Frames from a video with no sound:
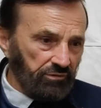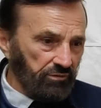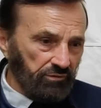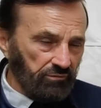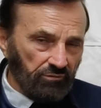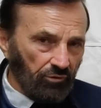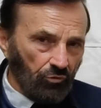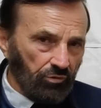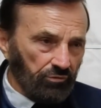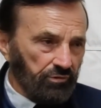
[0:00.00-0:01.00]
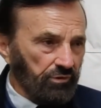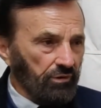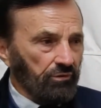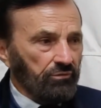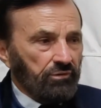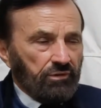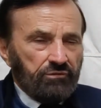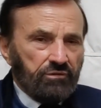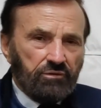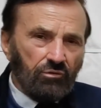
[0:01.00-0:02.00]
the loyalty oath. I
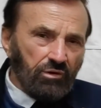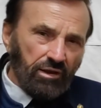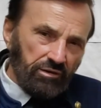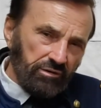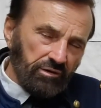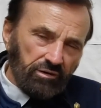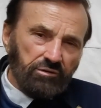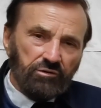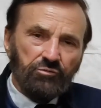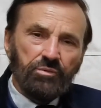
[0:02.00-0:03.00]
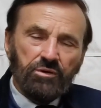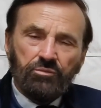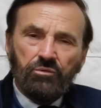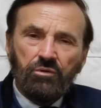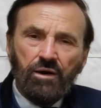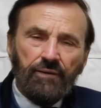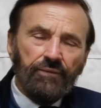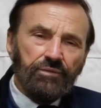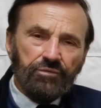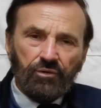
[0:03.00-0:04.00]
said, don't alienate these people.
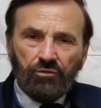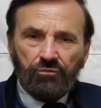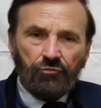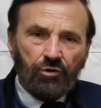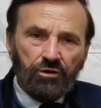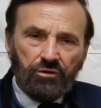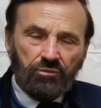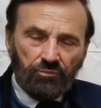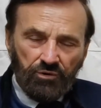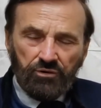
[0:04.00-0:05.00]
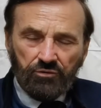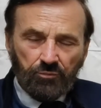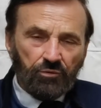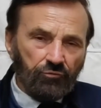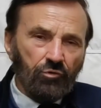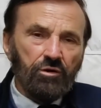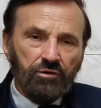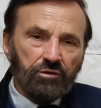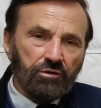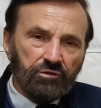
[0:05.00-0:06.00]
They're friendly. Many of them are friendly
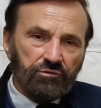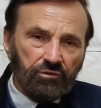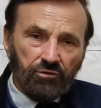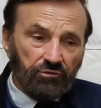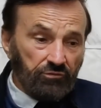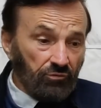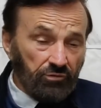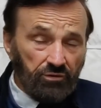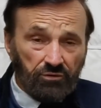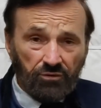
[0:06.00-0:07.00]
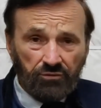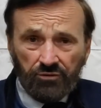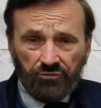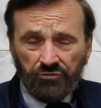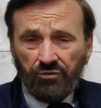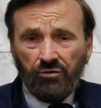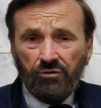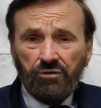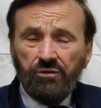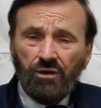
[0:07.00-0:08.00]
to us, and there is no need to
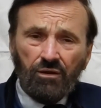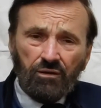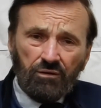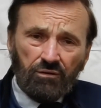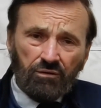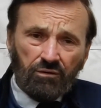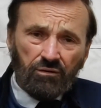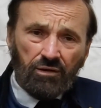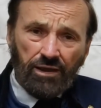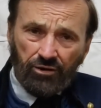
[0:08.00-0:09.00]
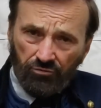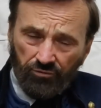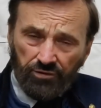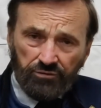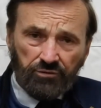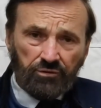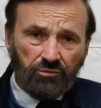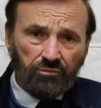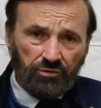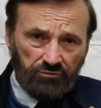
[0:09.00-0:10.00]
unnecessarily aggravate
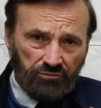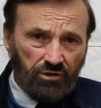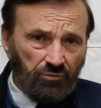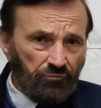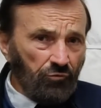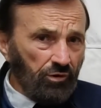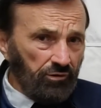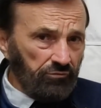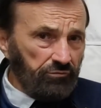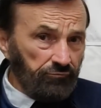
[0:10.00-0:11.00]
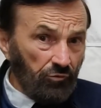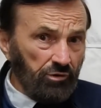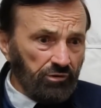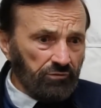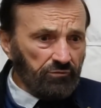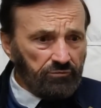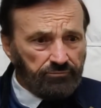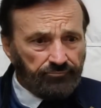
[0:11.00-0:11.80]
them. Let's keep friends friends.